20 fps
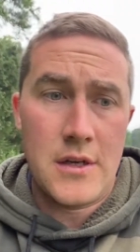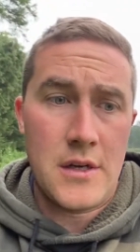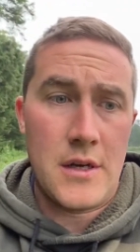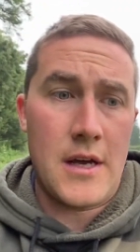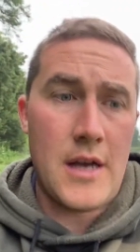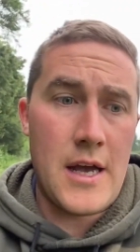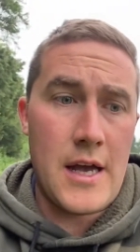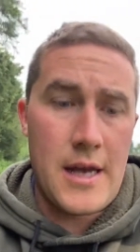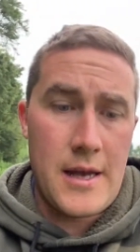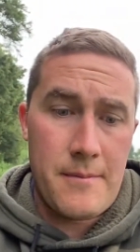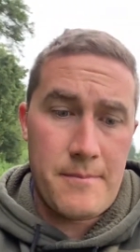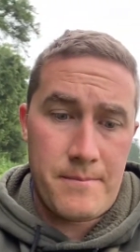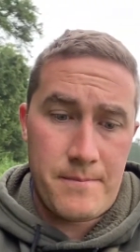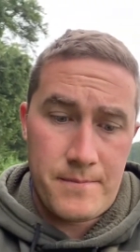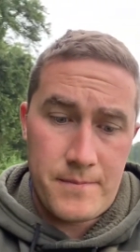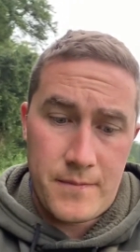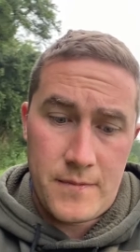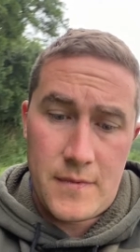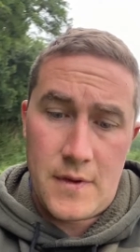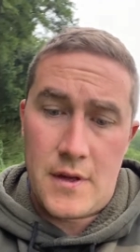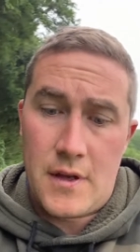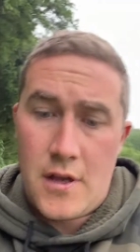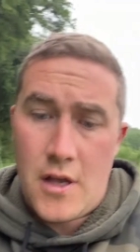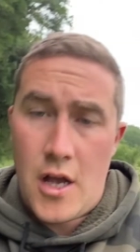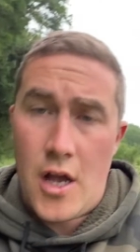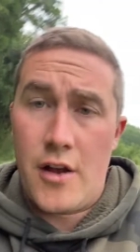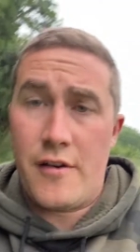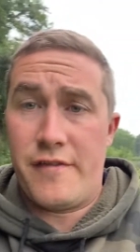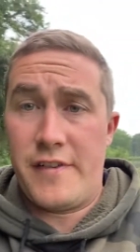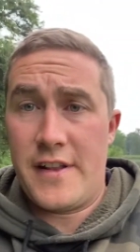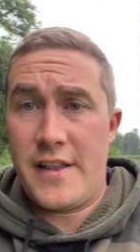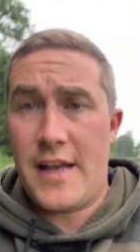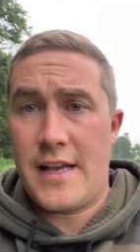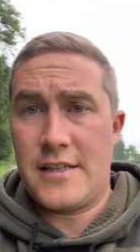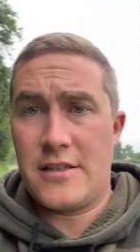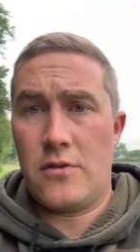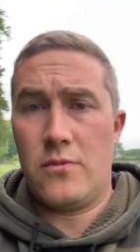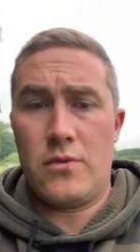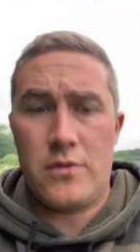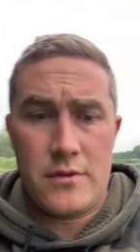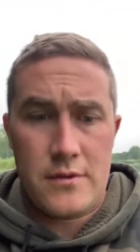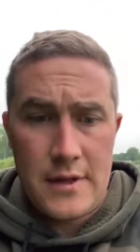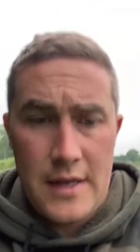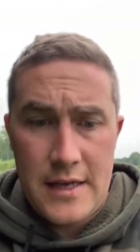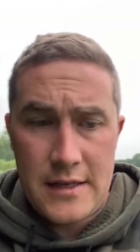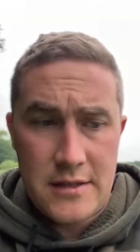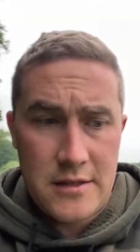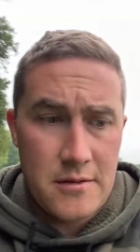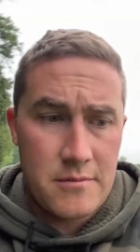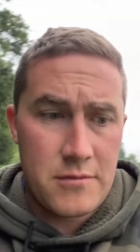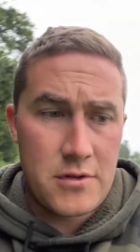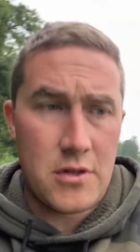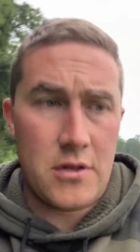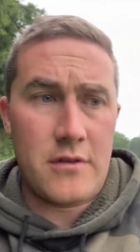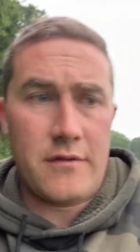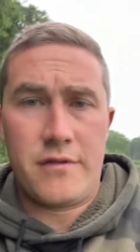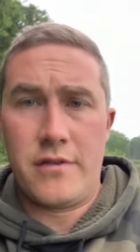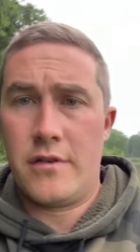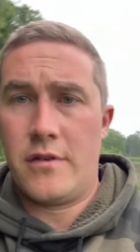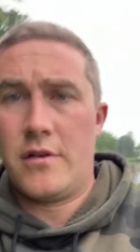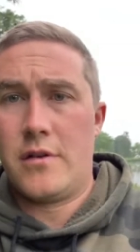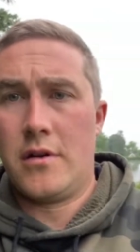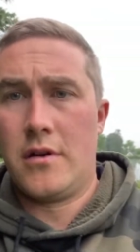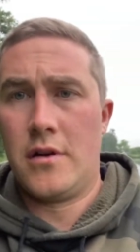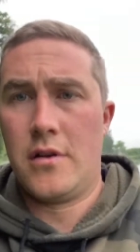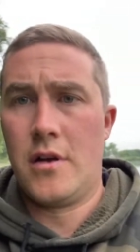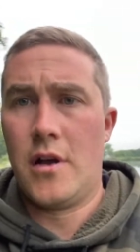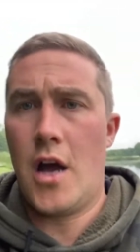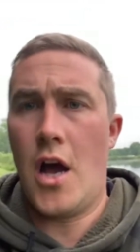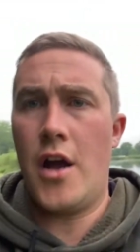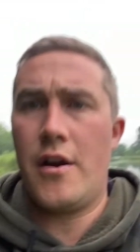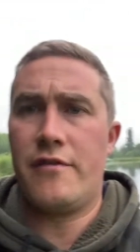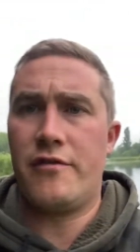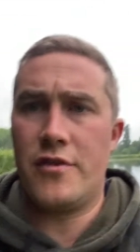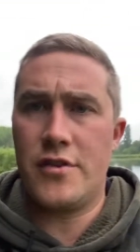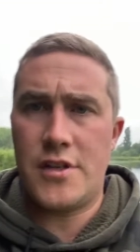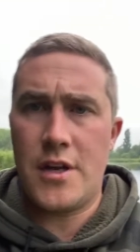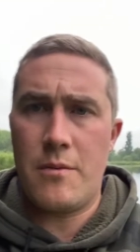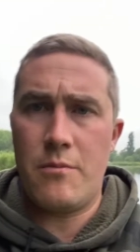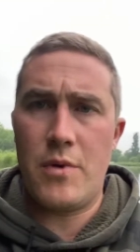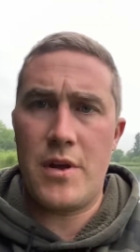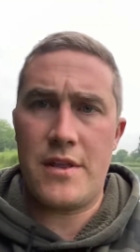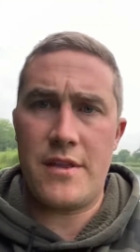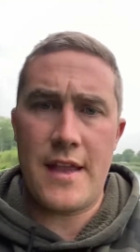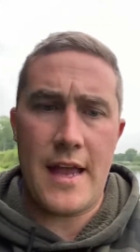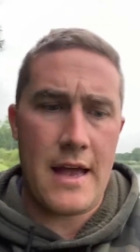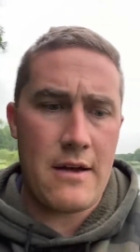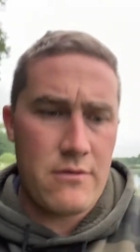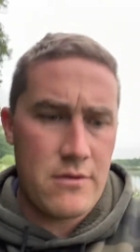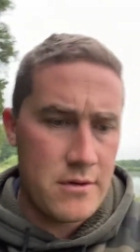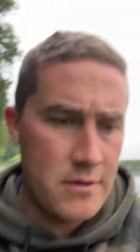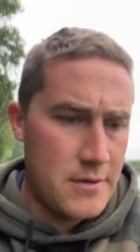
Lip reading: hopefully that's them sort of over and done with now.